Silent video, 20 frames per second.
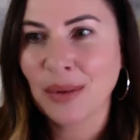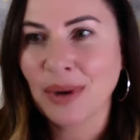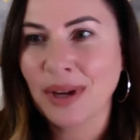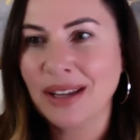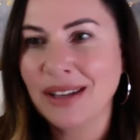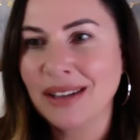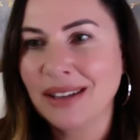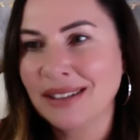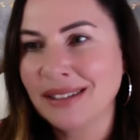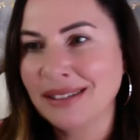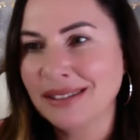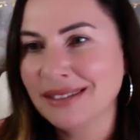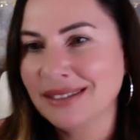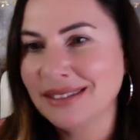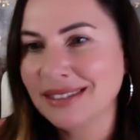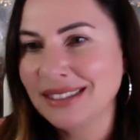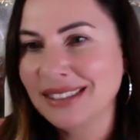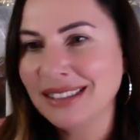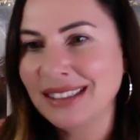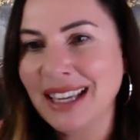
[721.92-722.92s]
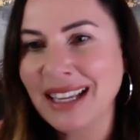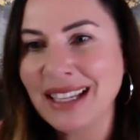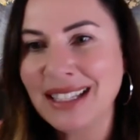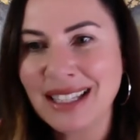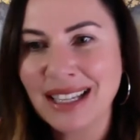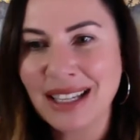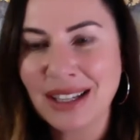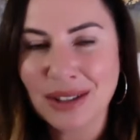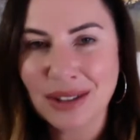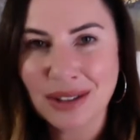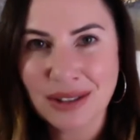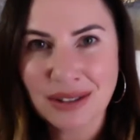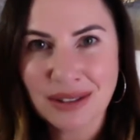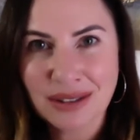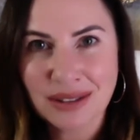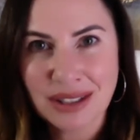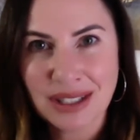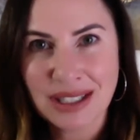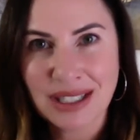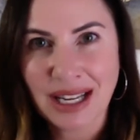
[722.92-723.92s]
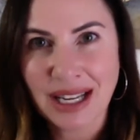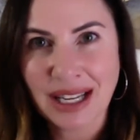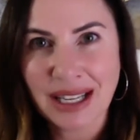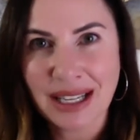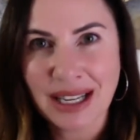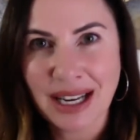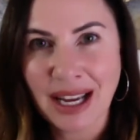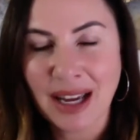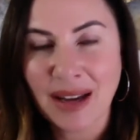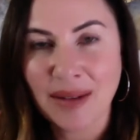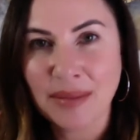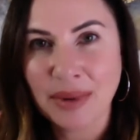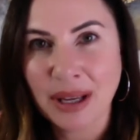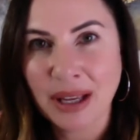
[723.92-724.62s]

went and laid down to take a nap.